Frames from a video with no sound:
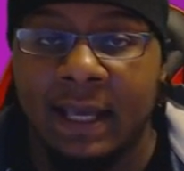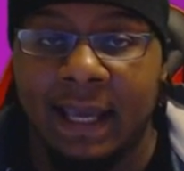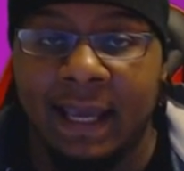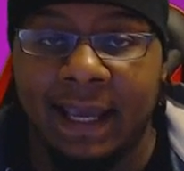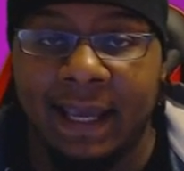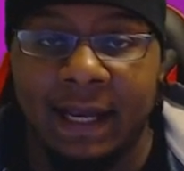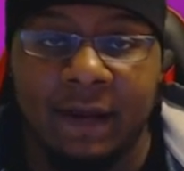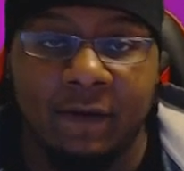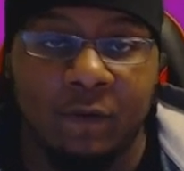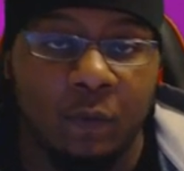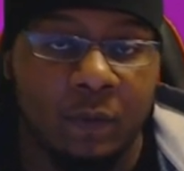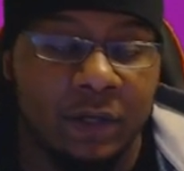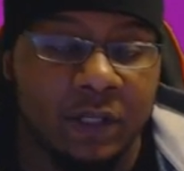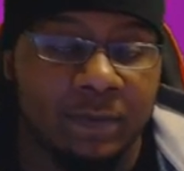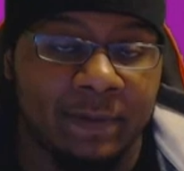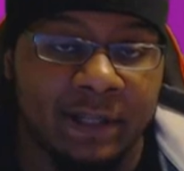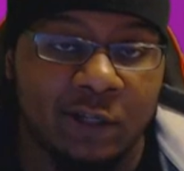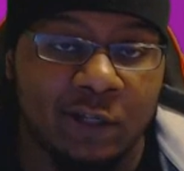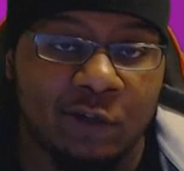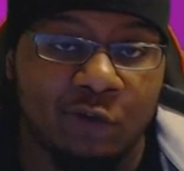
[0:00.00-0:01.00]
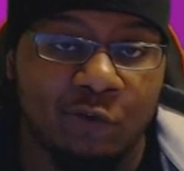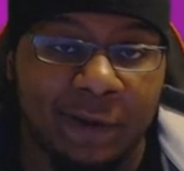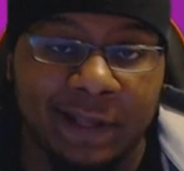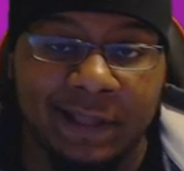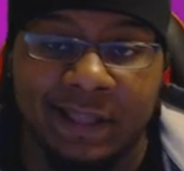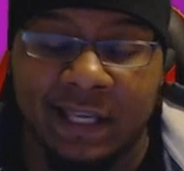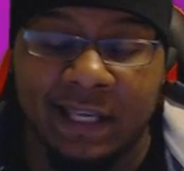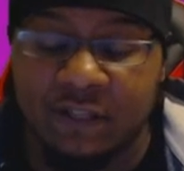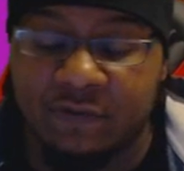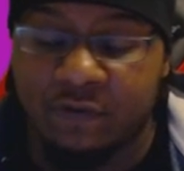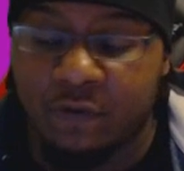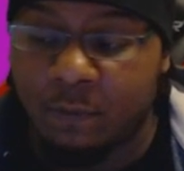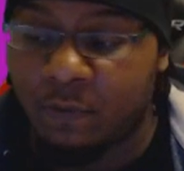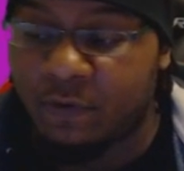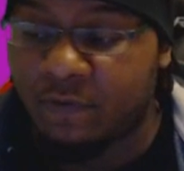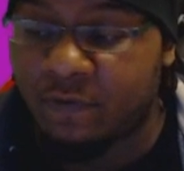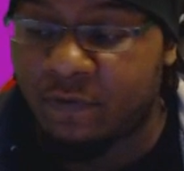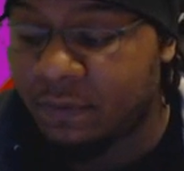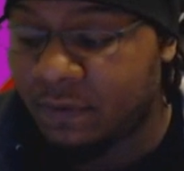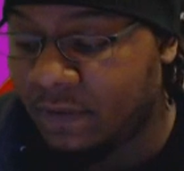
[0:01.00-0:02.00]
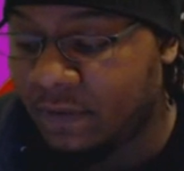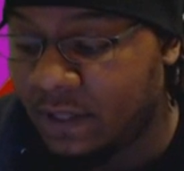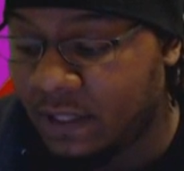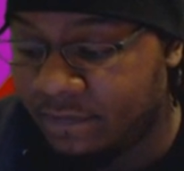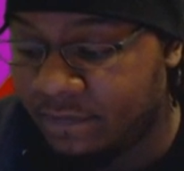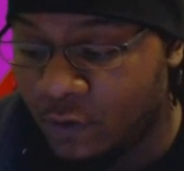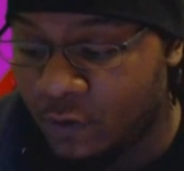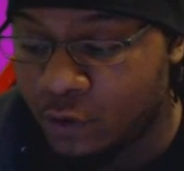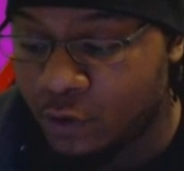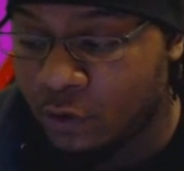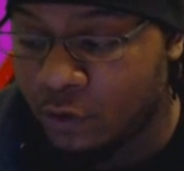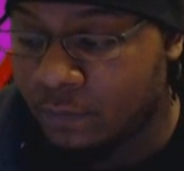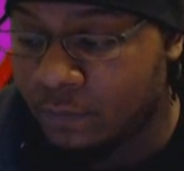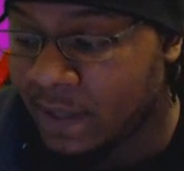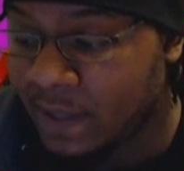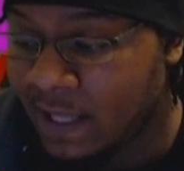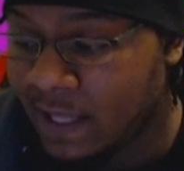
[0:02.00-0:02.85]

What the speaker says: and everyone expected great things from her in the future.